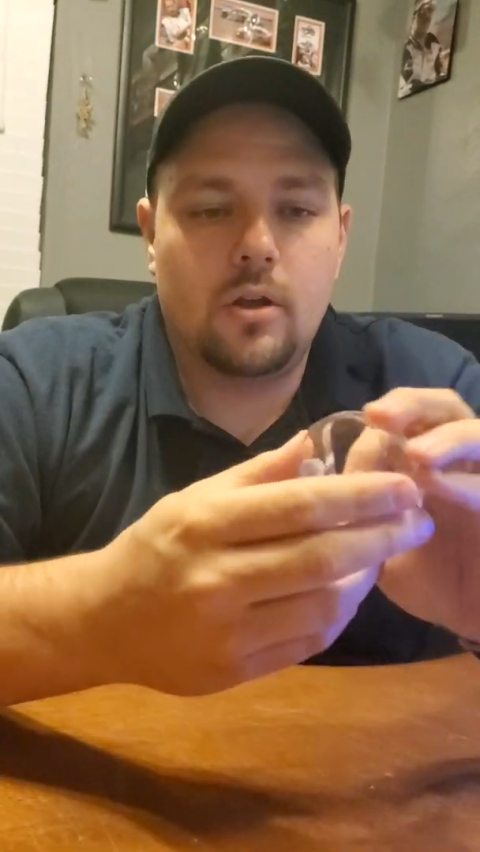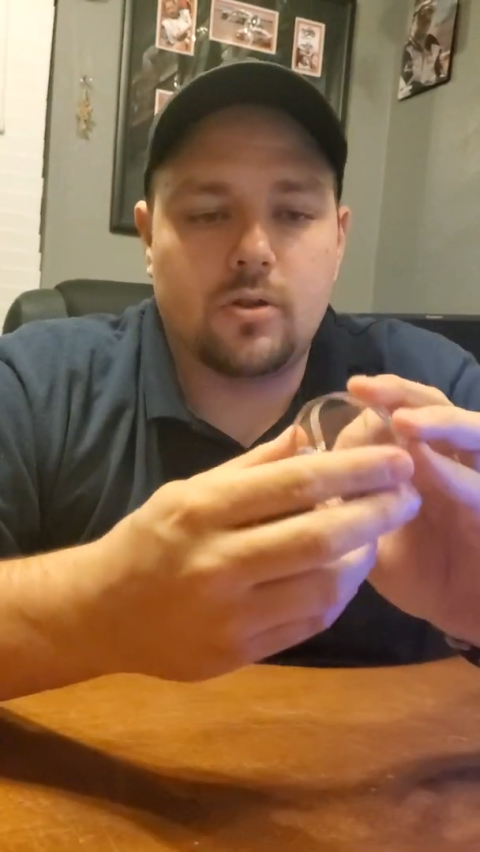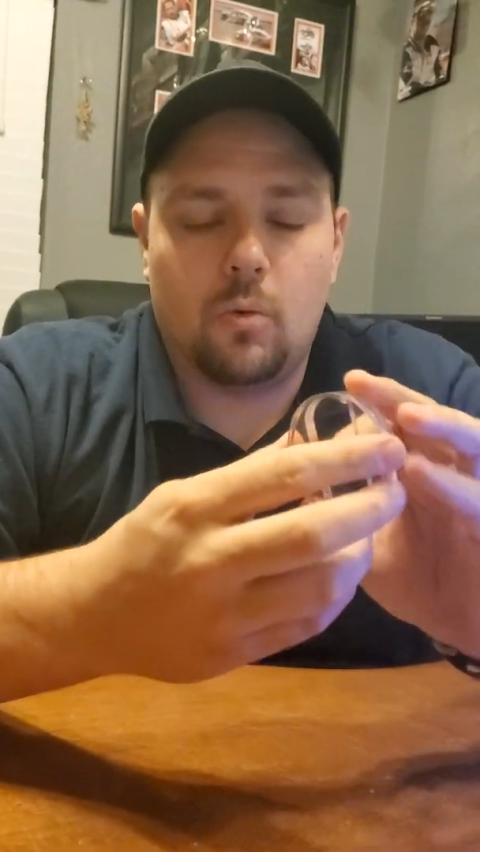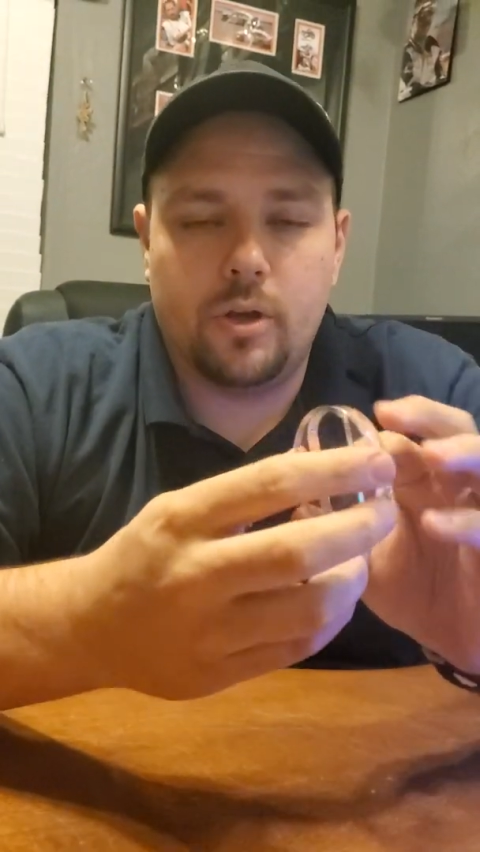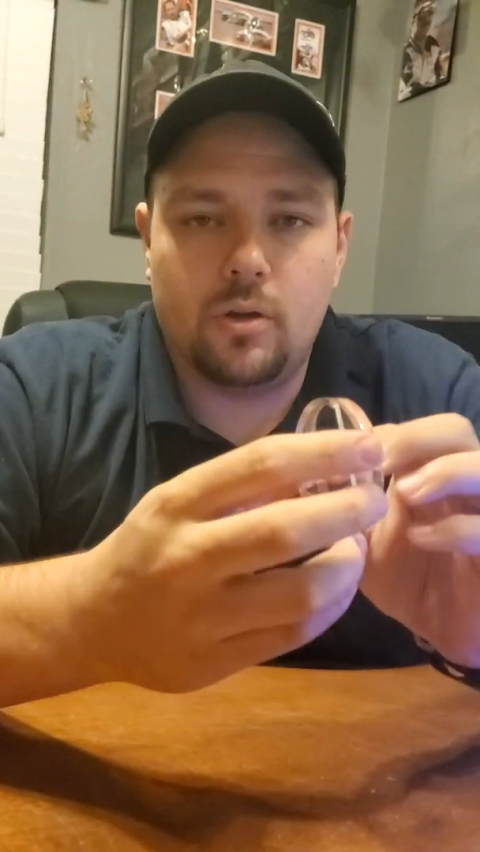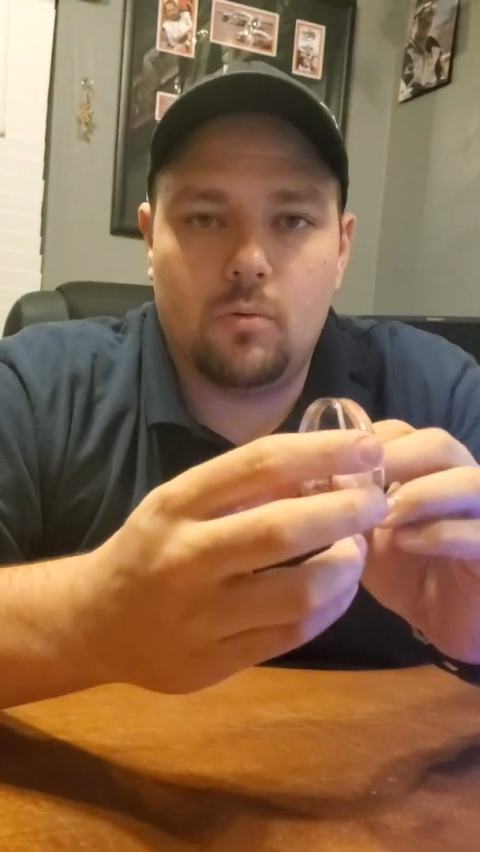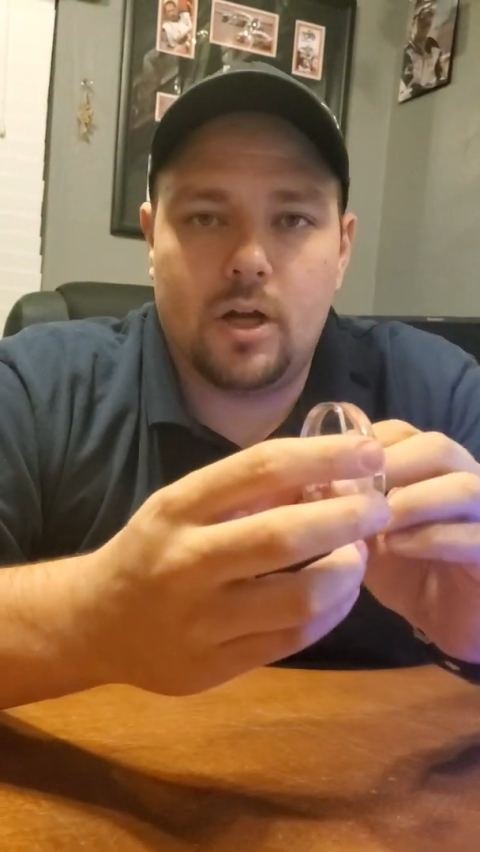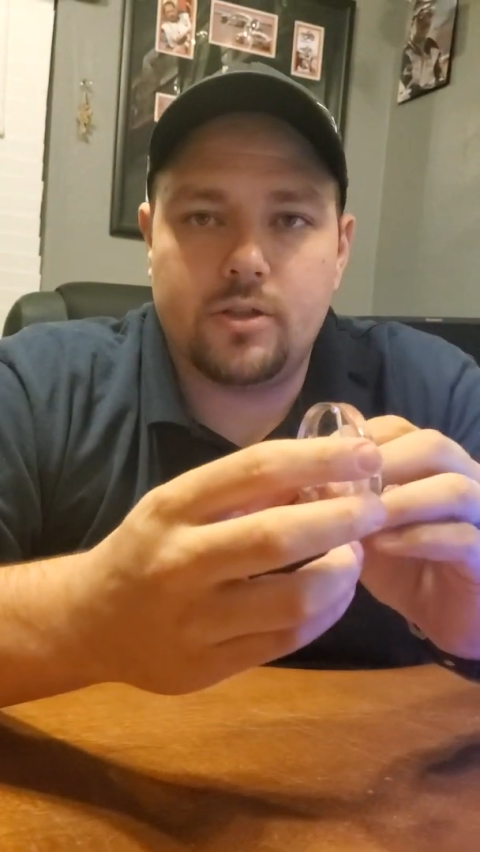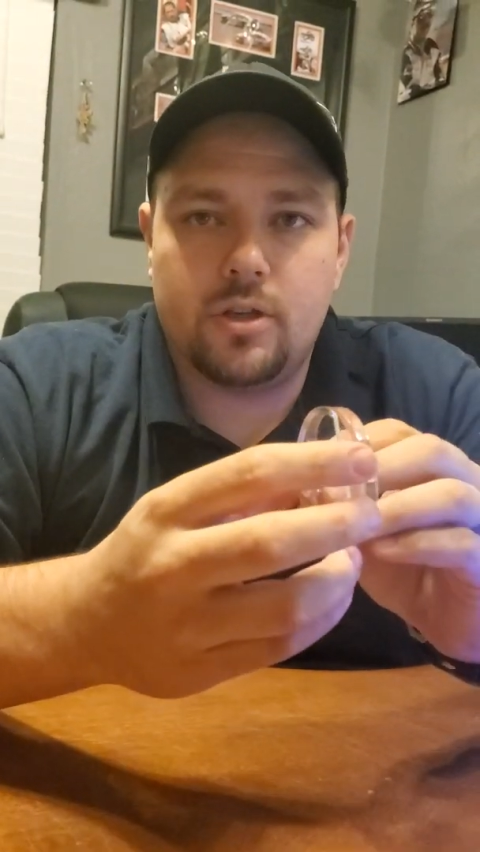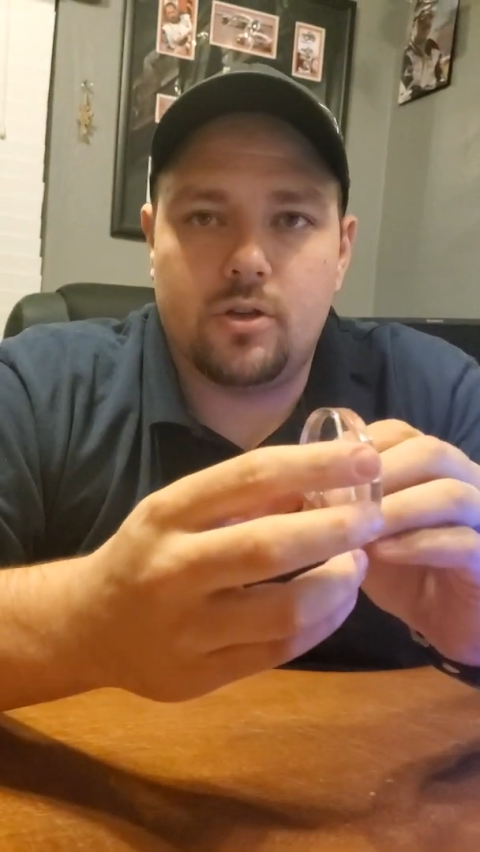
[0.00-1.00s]
So what you'll
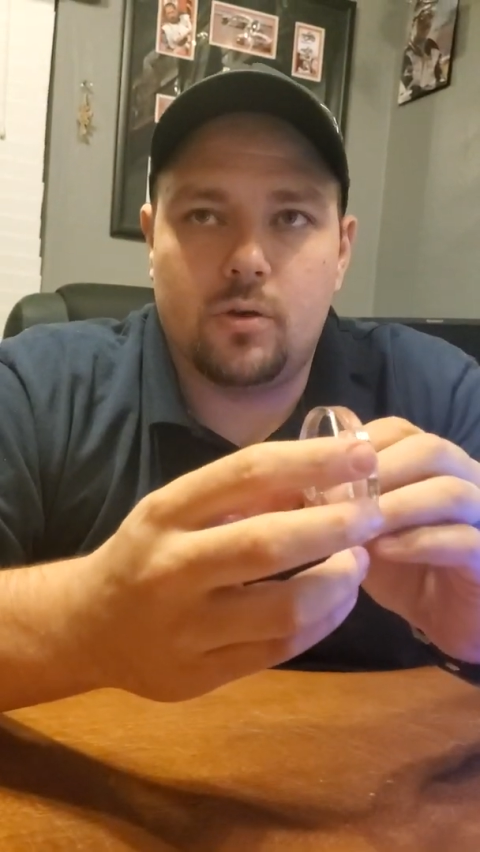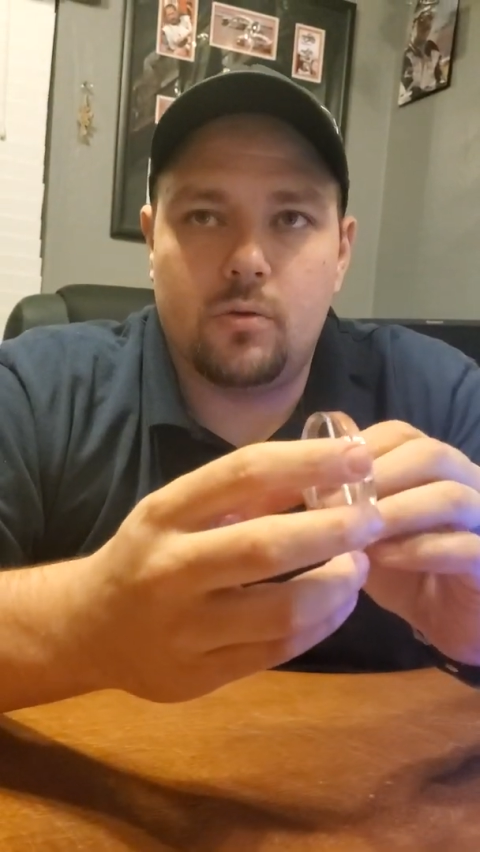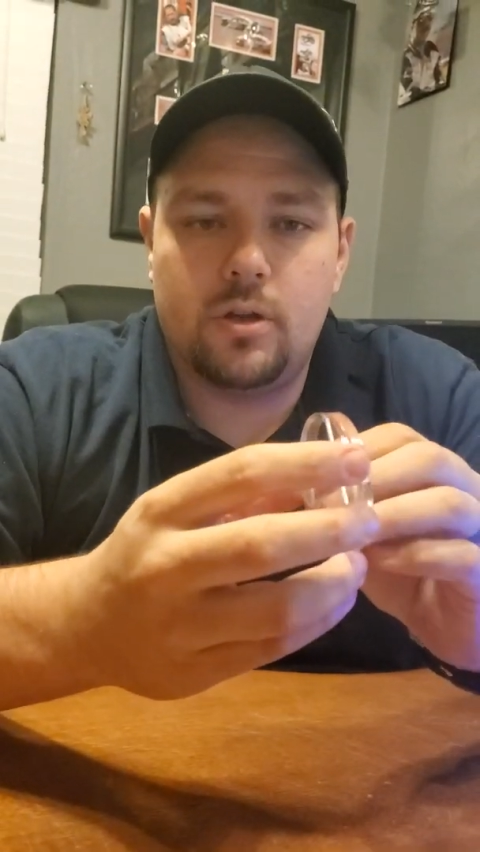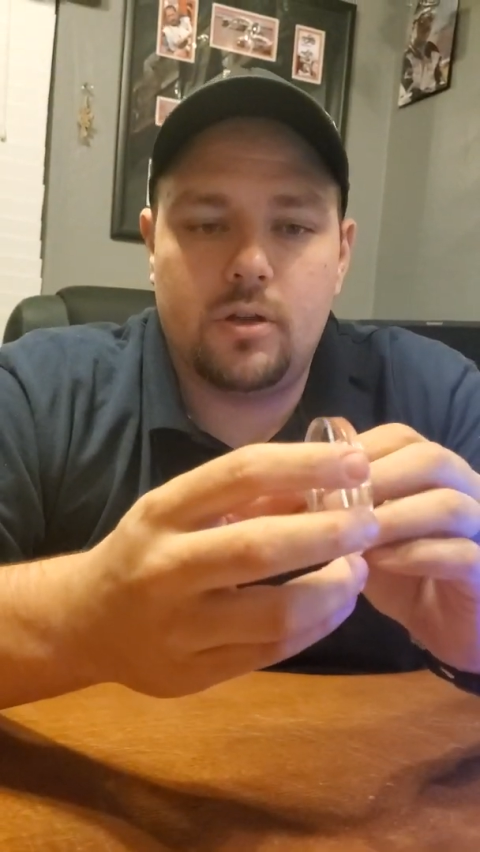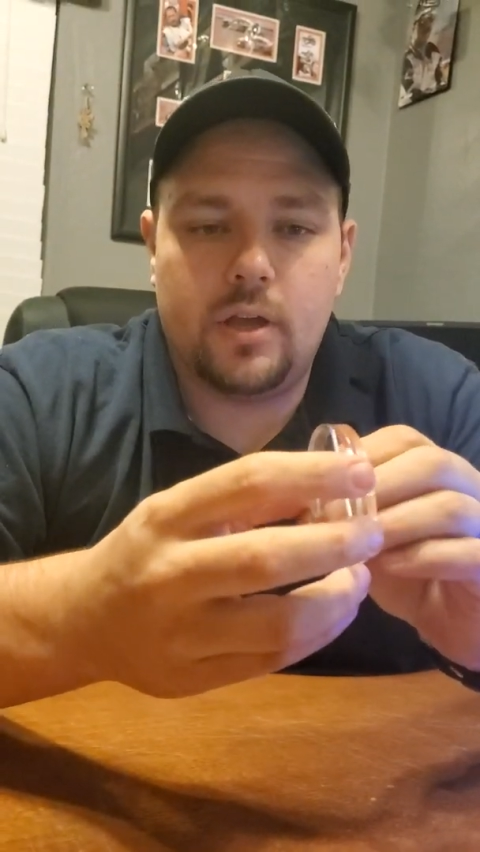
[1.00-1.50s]
want to do